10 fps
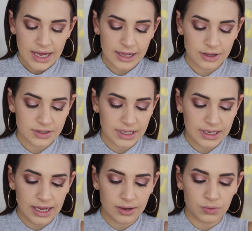And there's
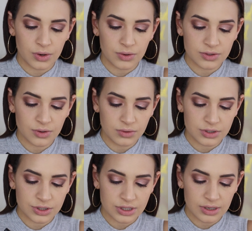like a rose gold
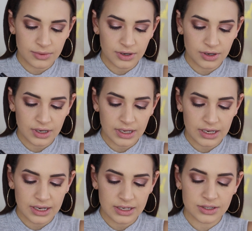shimmer
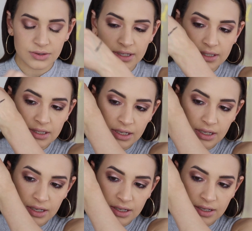in it. So this
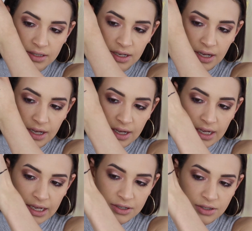is
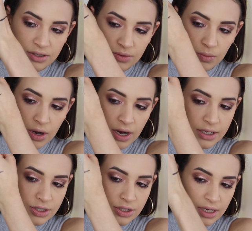a
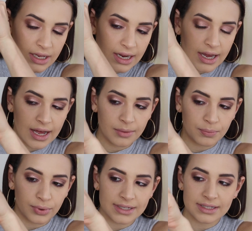swatch and I kind of
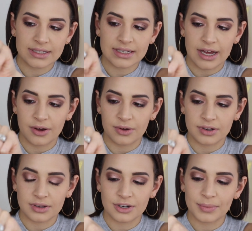pressed it down
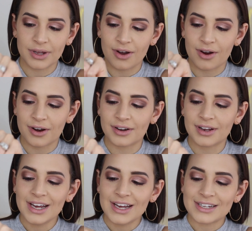a little bit hard.
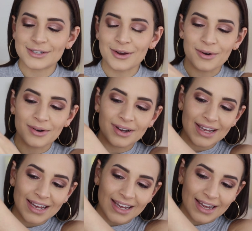So
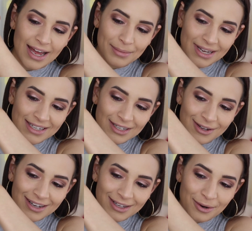kind of makes it
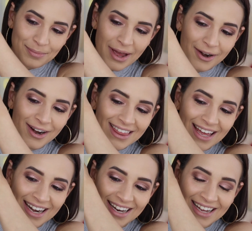look a little better
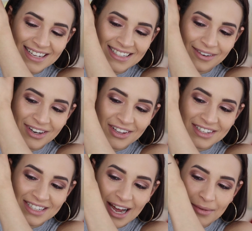than it is every
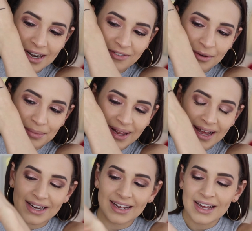other time that I've
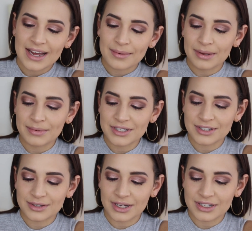applied it. Let me
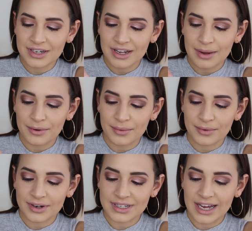just swatch it a couple
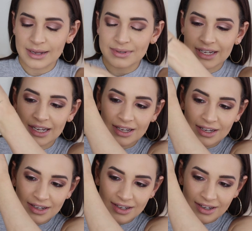more times like
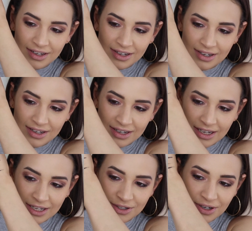
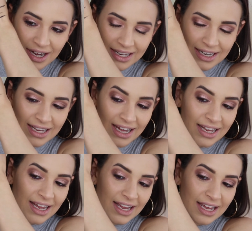because you're not going to
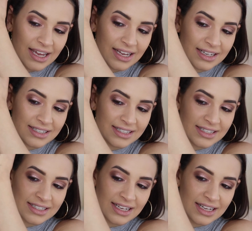get a
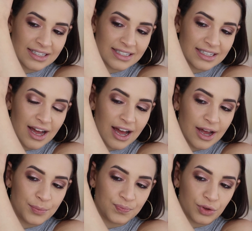consistent,
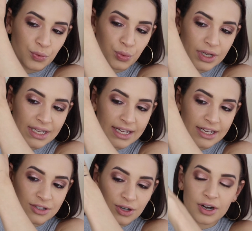um,
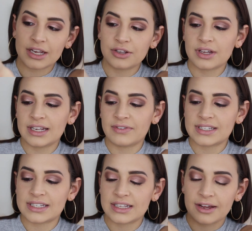really dark, and you could even
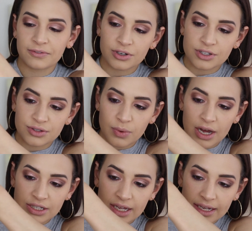see in that first
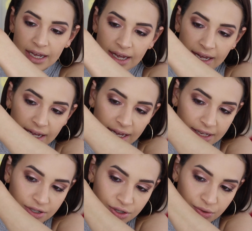swatch, like
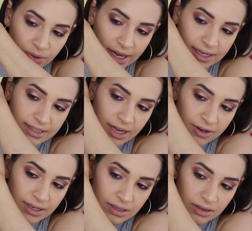it's drying
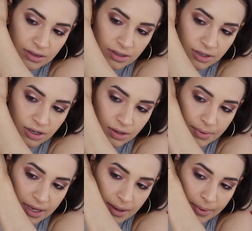down a little
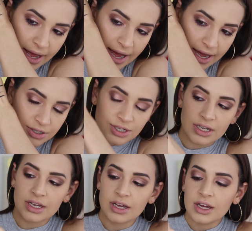bit
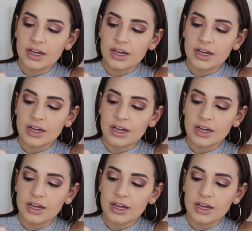patchy.